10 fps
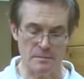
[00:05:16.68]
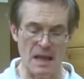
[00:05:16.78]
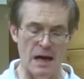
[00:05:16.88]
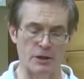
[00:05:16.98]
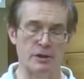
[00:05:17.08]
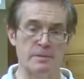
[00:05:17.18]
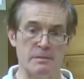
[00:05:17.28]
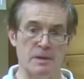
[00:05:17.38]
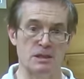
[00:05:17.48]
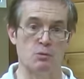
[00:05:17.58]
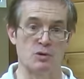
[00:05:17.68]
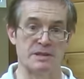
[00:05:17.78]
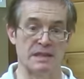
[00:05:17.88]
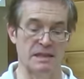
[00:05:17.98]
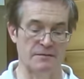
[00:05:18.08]
are going to be much more
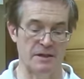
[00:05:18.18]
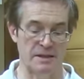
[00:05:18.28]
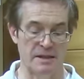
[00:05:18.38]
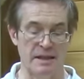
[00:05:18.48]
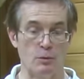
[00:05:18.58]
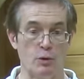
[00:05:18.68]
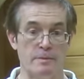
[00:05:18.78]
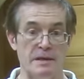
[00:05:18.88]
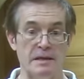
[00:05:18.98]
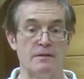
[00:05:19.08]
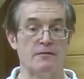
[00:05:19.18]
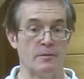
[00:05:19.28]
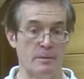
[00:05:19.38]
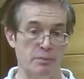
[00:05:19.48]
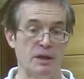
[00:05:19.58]
significant than they would be
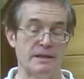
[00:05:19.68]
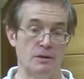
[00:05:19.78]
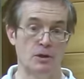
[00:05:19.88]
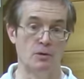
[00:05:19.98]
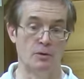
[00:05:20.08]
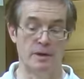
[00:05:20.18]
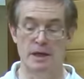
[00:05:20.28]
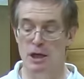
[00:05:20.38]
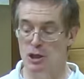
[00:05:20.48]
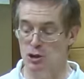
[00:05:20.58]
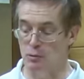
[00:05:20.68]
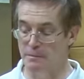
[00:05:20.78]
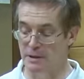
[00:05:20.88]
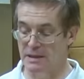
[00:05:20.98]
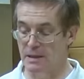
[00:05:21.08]
from the plate alone. So
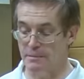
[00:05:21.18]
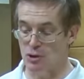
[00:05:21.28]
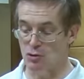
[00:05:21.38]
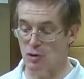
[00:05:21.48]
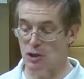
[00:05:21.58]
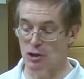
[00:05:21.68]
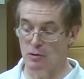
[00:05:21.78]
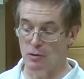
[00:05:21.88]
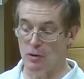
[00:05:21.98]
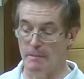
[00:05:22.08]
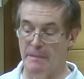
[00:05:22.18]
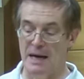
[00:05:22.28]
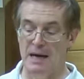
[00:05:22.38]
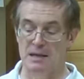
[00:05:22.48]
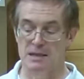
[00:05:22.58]
building up a structure or a
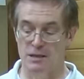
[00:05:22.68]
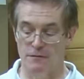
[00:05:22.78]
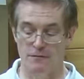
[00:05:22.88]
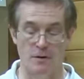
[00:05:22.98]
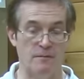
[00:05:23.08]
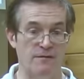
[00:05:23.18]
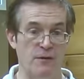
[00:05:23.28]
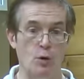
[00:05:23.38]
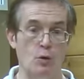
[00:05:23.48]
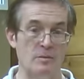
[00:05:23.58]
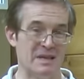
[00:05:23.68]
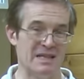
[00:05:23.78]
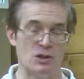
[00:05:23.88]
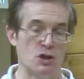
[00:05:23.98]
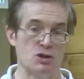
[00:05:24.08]
box from foam
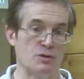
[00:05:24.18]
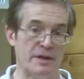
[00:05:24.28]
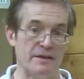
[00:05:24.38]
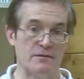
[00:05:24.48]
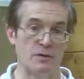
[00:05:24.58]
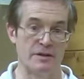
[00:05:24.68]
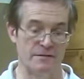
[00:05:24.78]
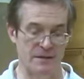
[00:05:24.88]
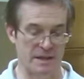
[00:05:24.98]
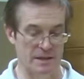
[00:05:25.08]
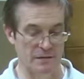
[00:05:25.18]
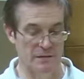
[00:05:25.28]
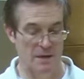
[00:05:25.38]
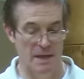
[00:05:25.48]
is also not very effective.